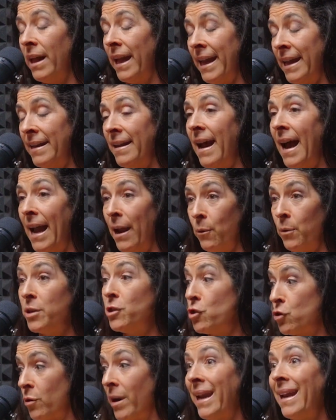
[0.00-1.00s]
and I would
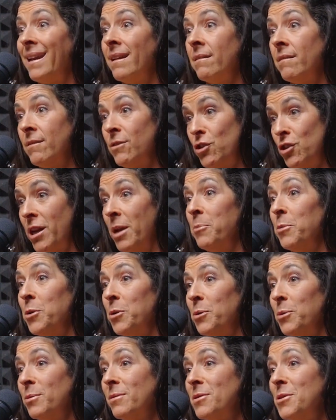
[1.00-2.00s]
train
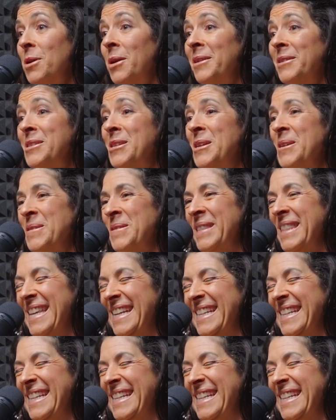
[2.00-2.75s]
Shamu to do this.